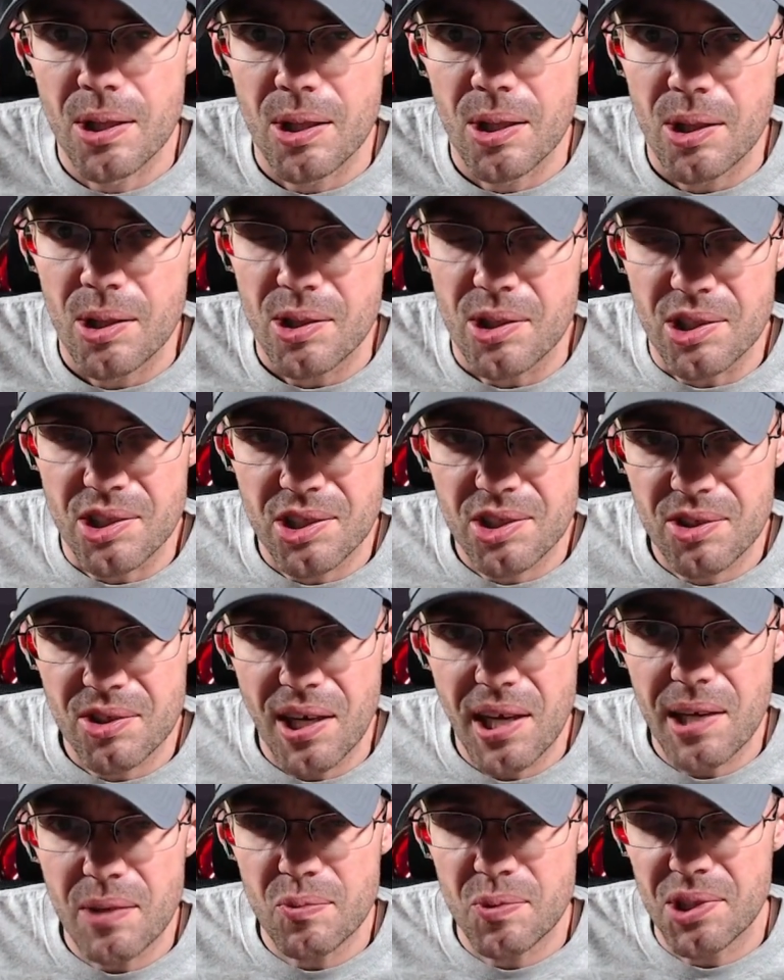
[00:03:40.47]
the
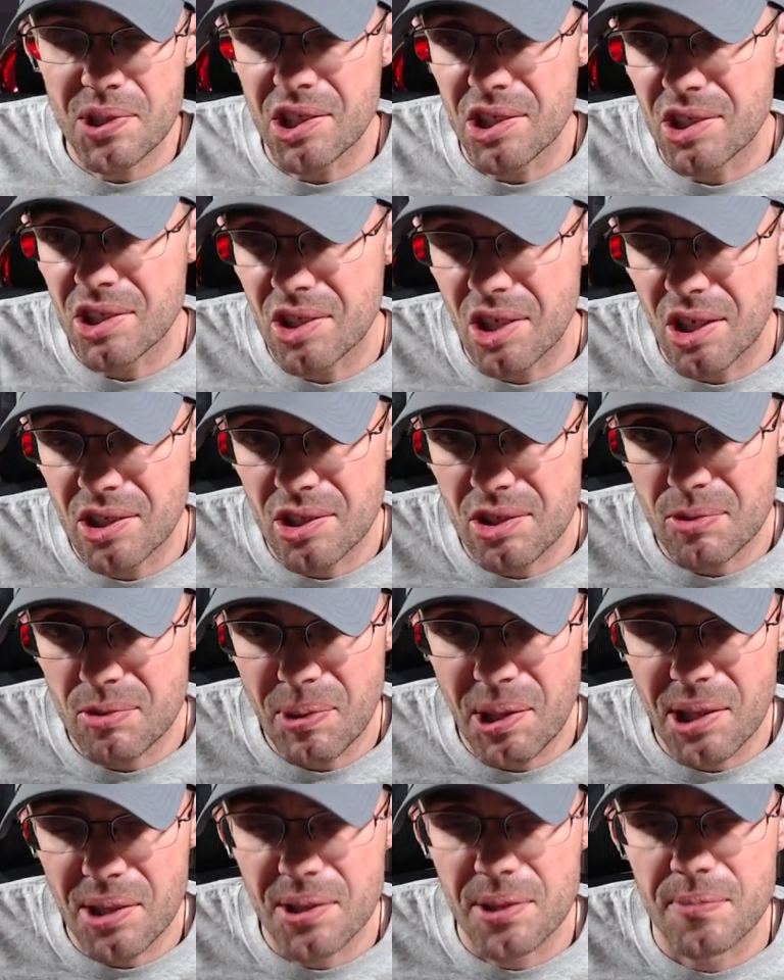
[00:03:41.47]
strat with the stun
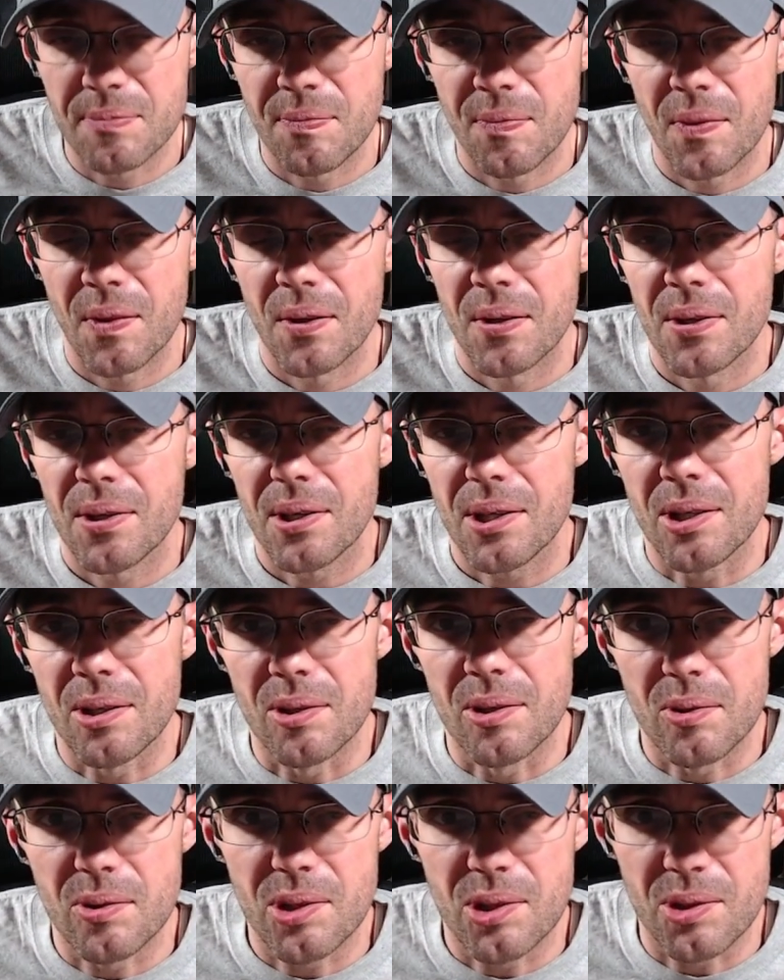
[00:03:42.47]
spell, you
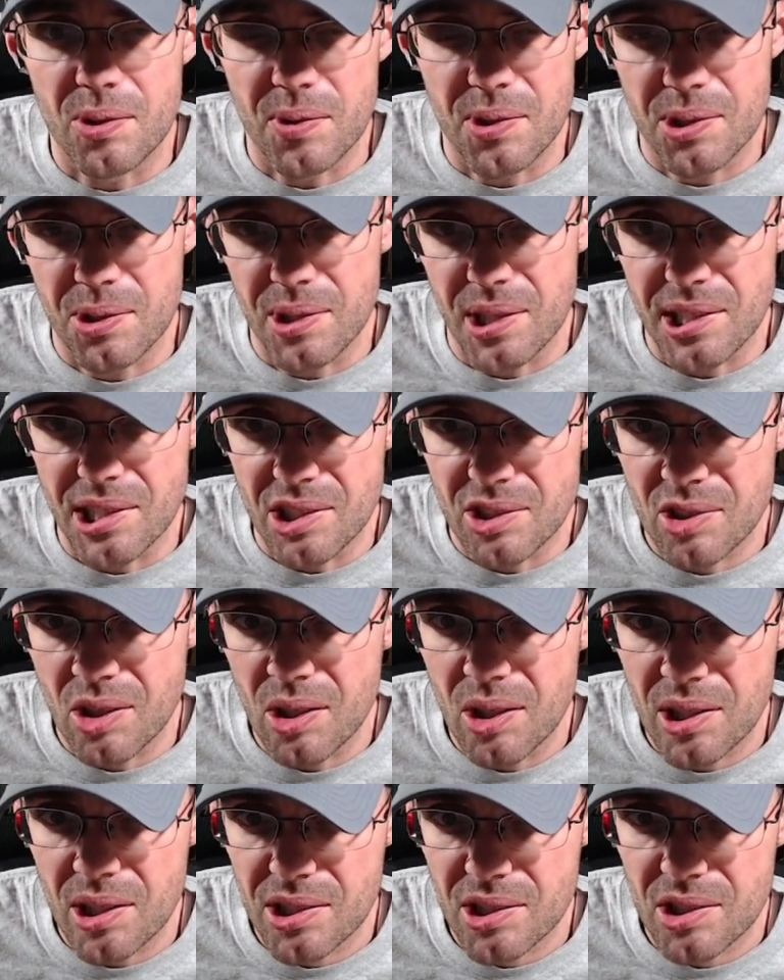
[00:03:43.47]
know, you had to
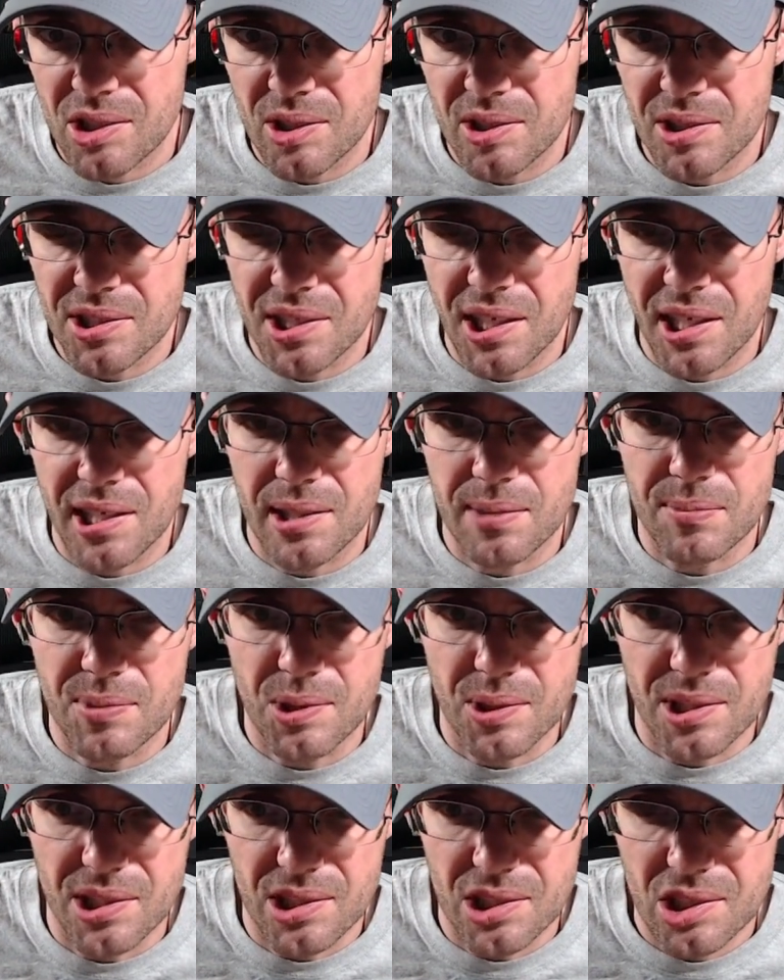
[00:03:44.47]
taunt at a certain time, you
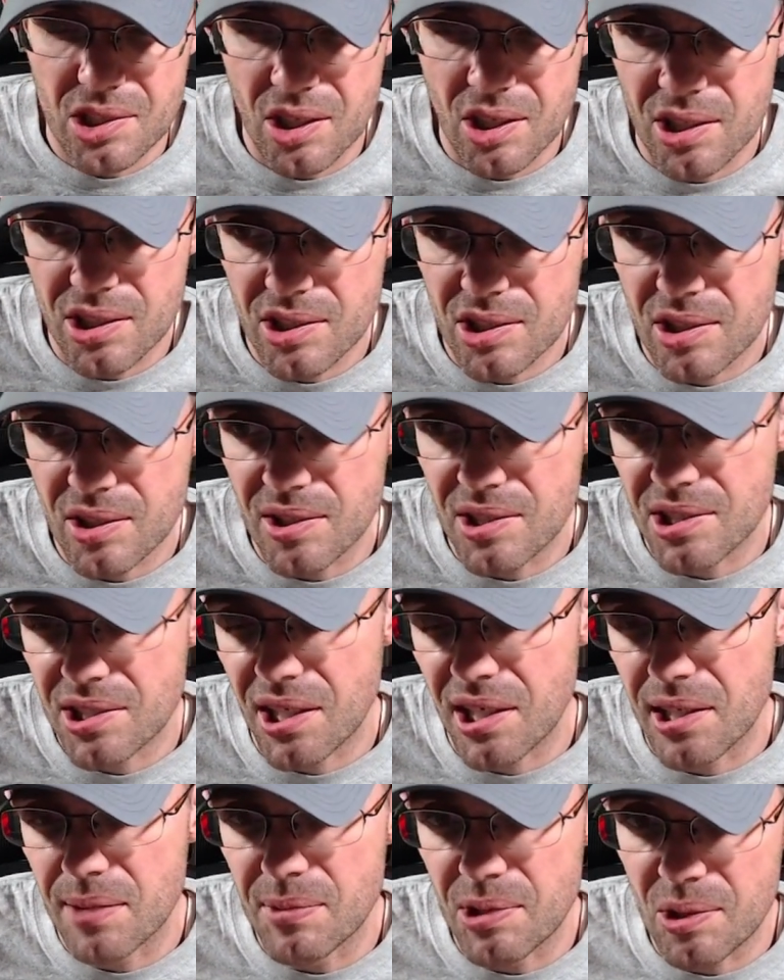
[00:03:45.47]
had to stun at a certain
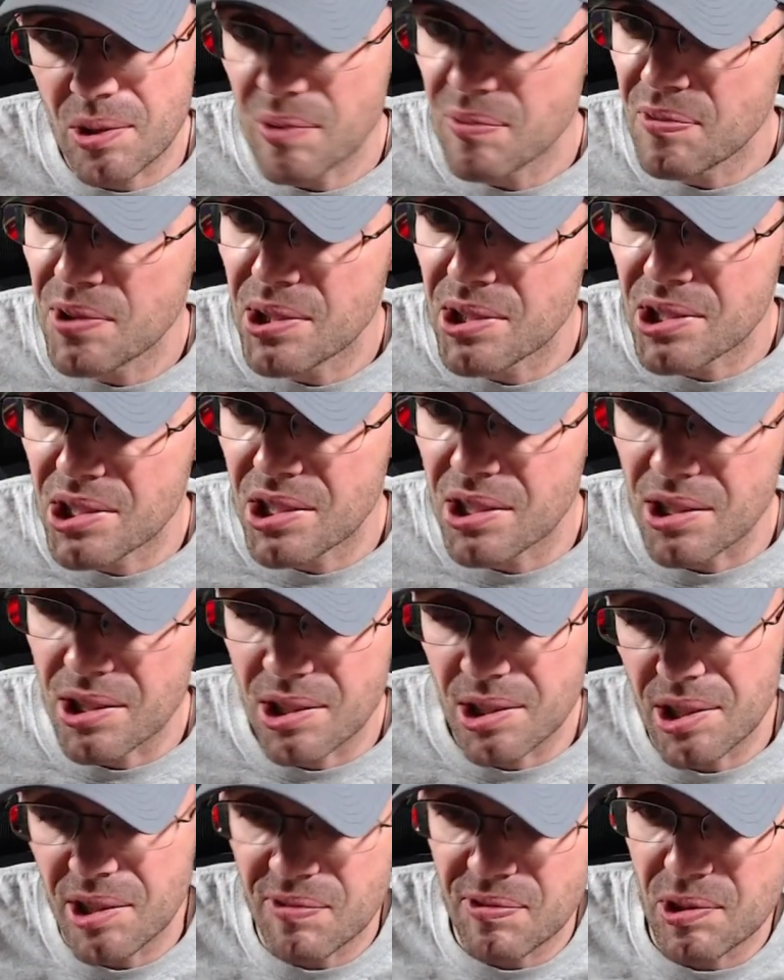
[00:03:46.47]
time, and hopefully
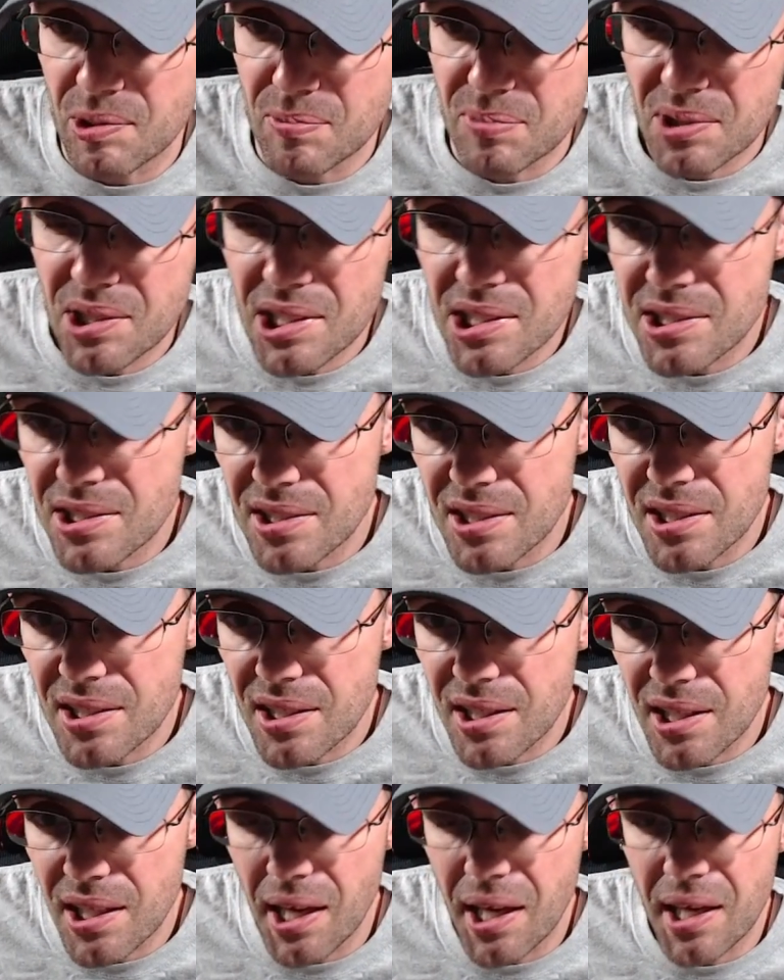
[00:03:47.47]
if your bleeds didn't
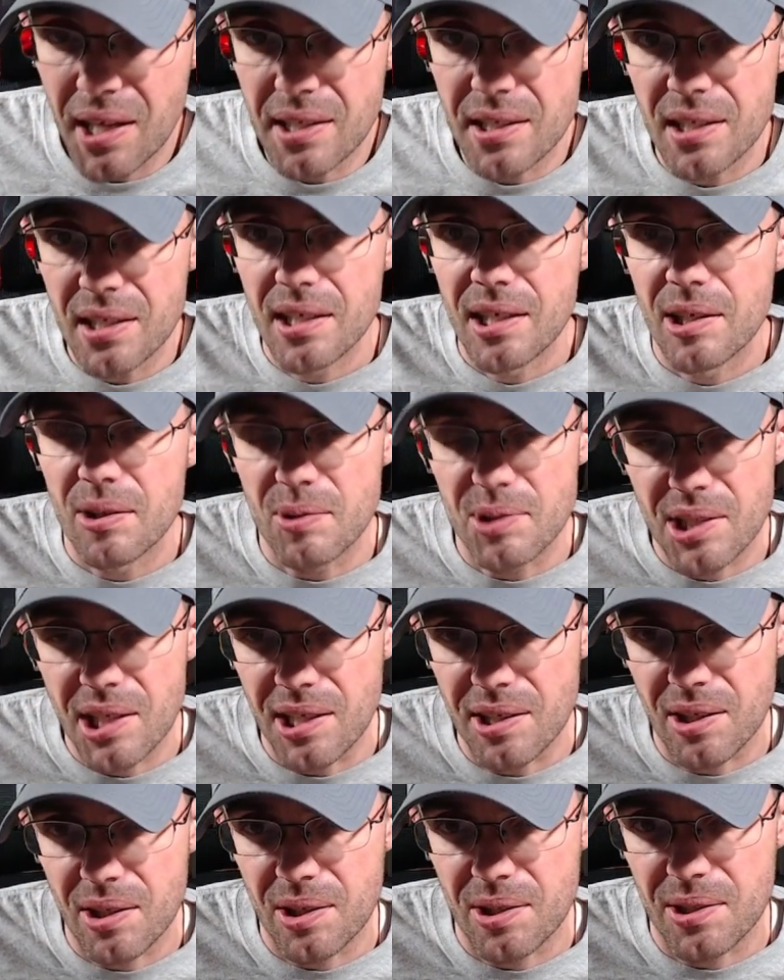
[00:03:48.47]
land, it was kind
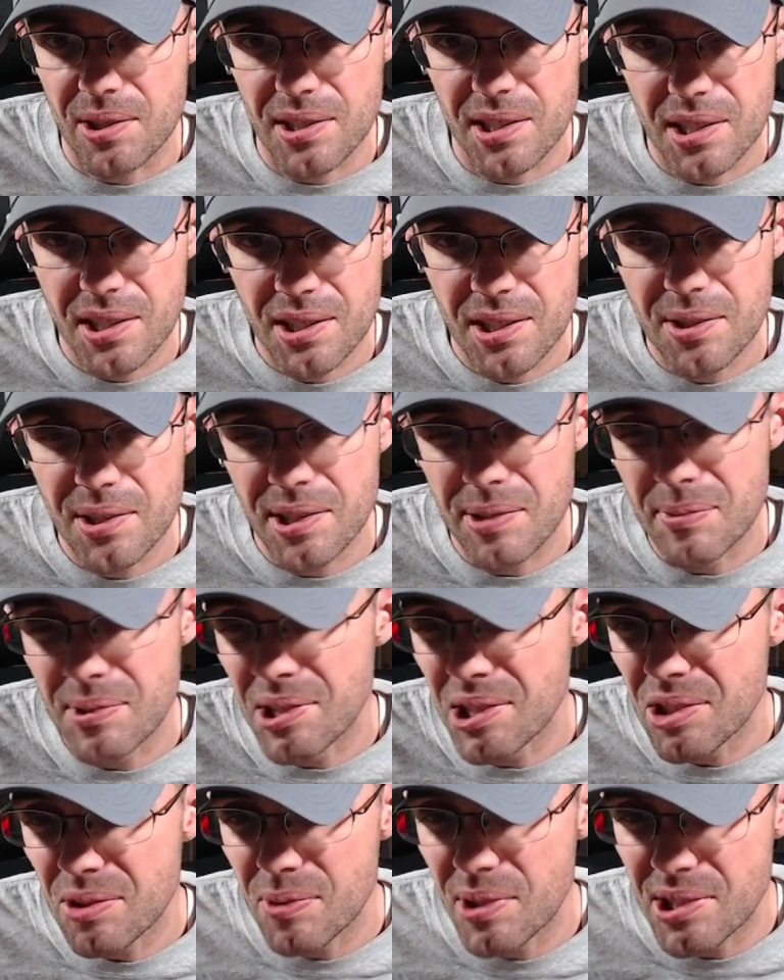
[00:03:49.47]
of harder to kill him. And
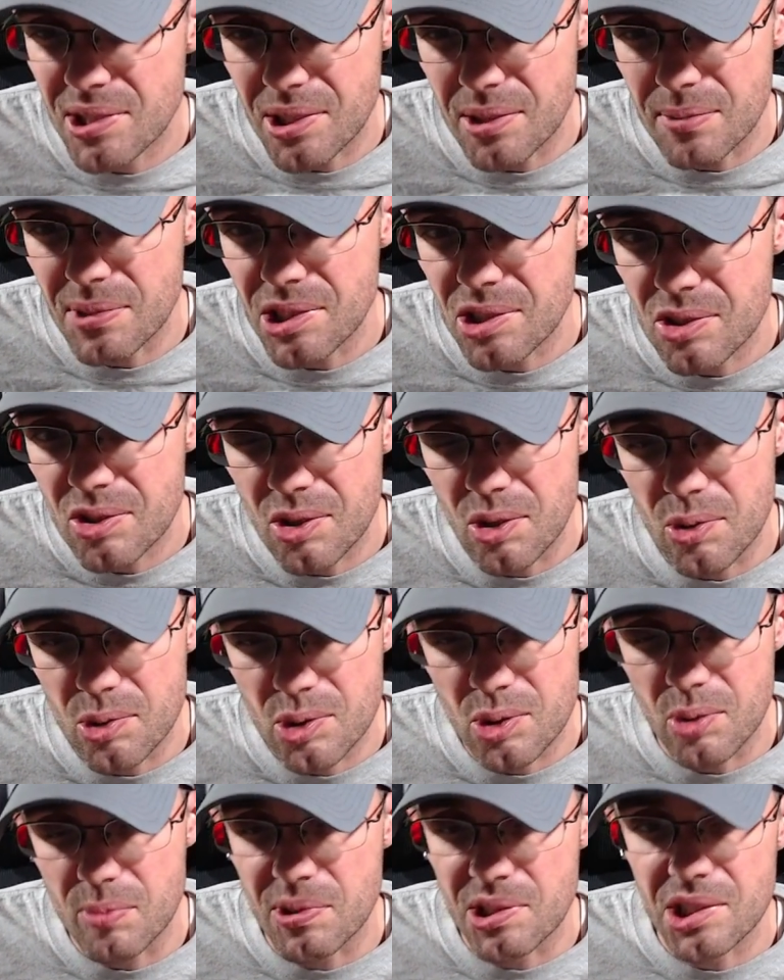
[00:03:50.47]
this way is going to be so
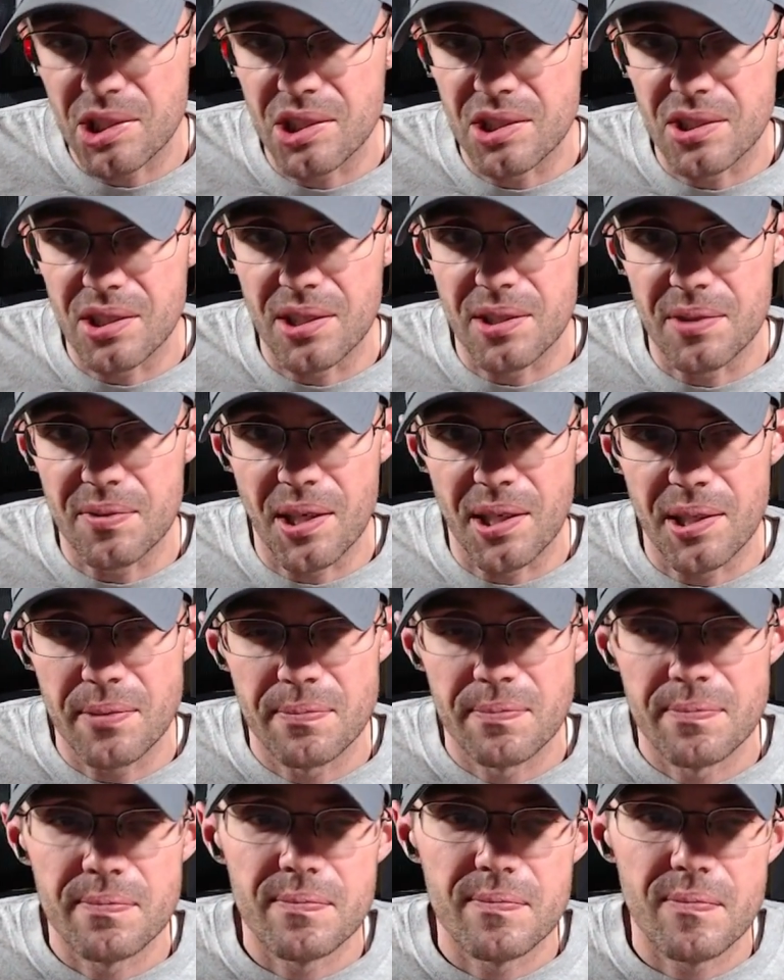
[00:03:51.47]
much easier, right?
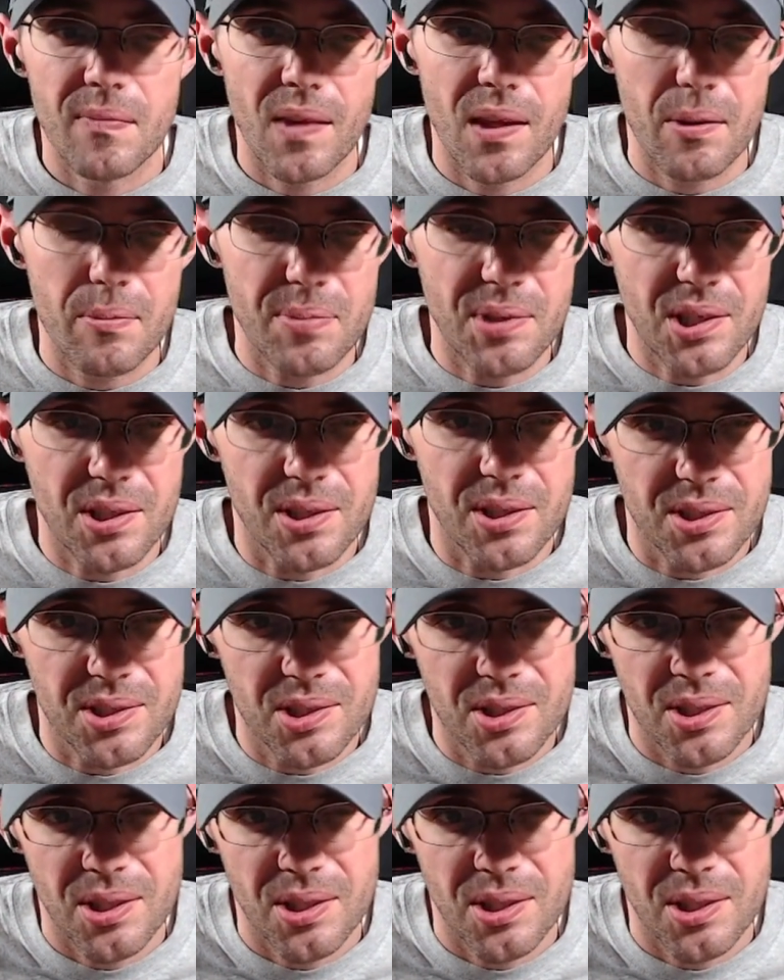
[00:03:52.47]
Because